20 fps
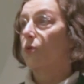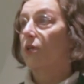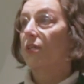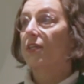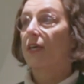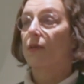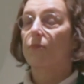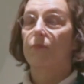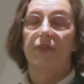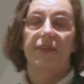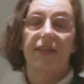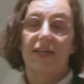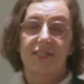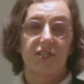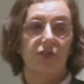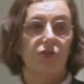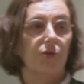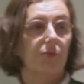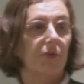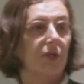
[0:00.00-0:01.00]
it can be
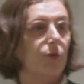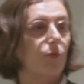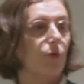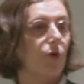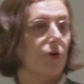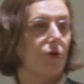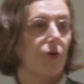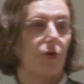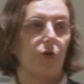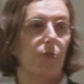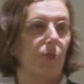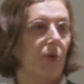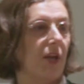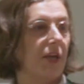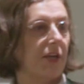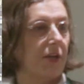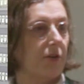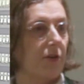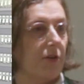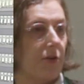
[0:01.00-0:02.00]
taxonomic work or
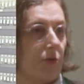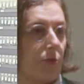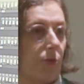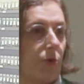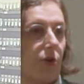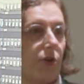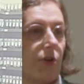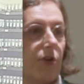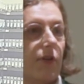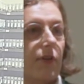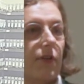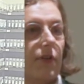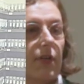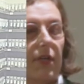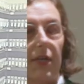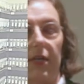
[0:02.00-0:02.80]
molecular work.